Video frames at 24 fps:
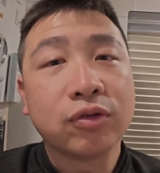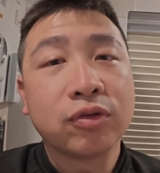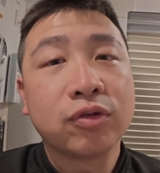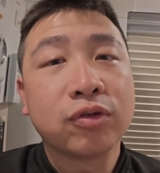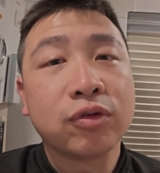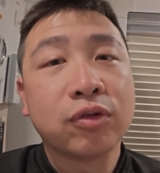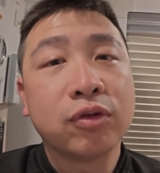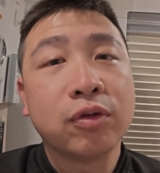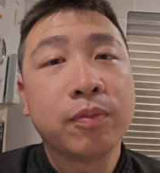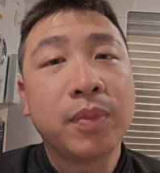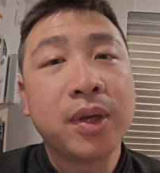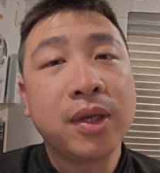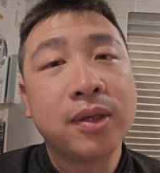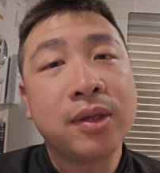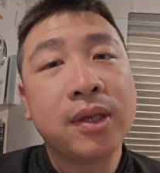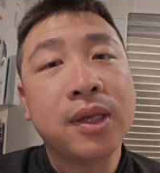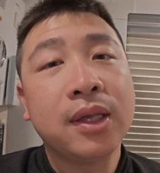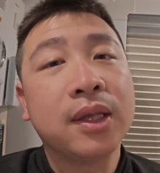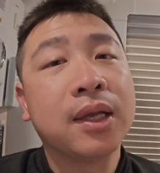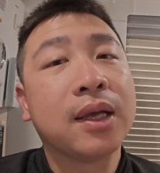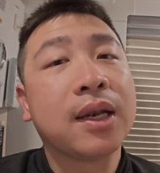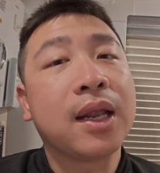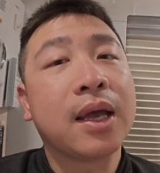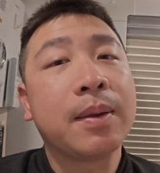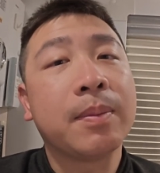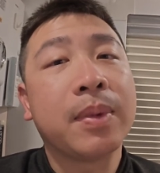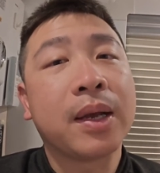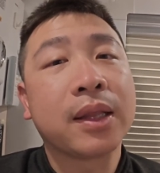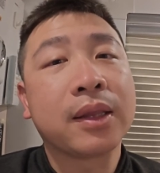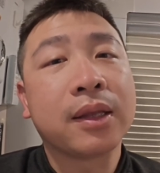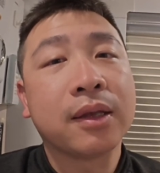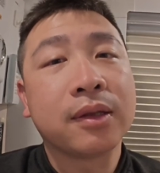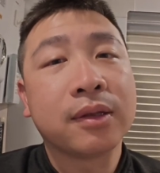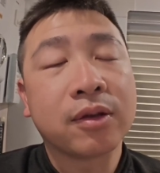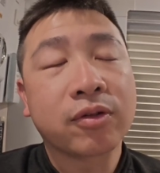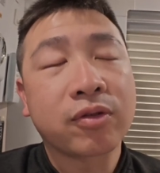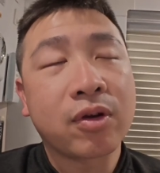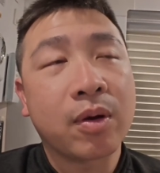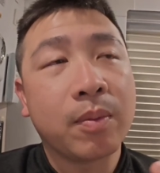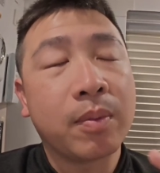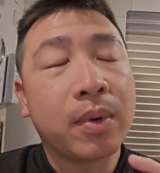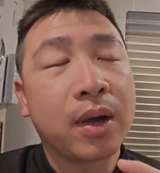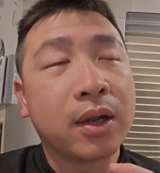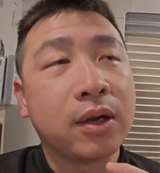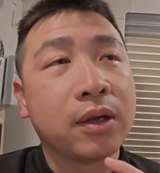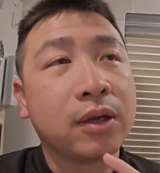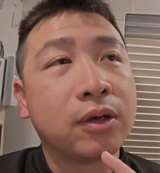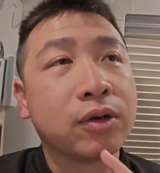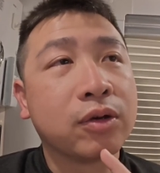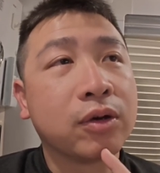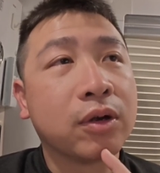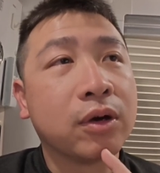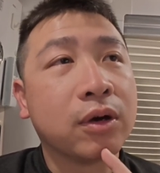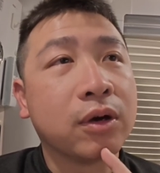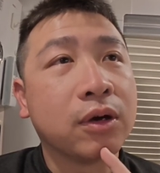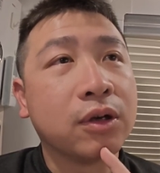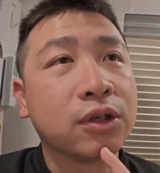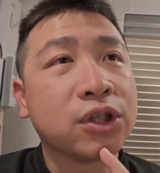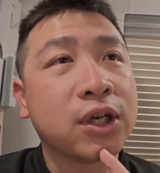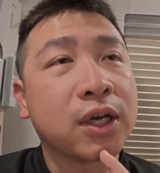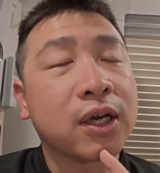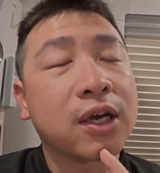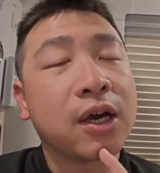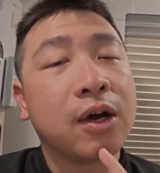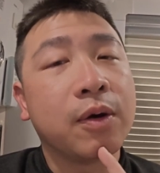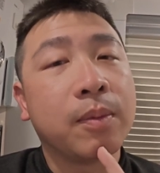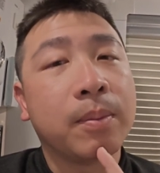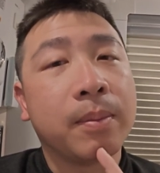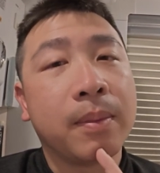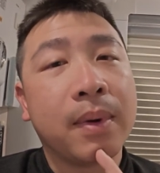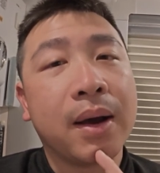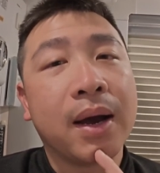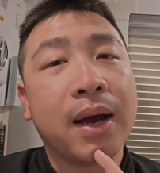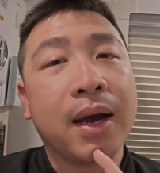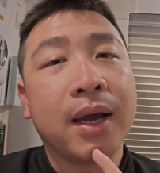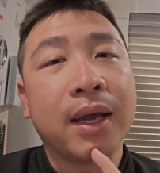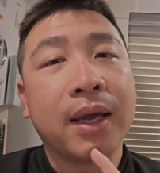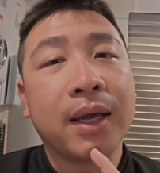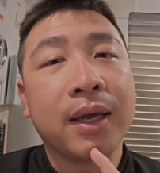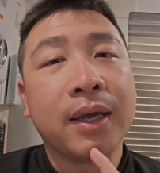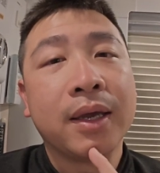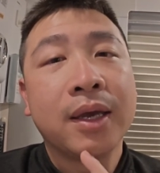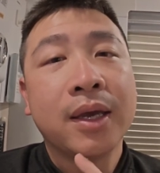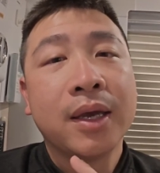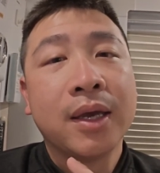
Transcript: So please hit the like button, subscribe button, check out my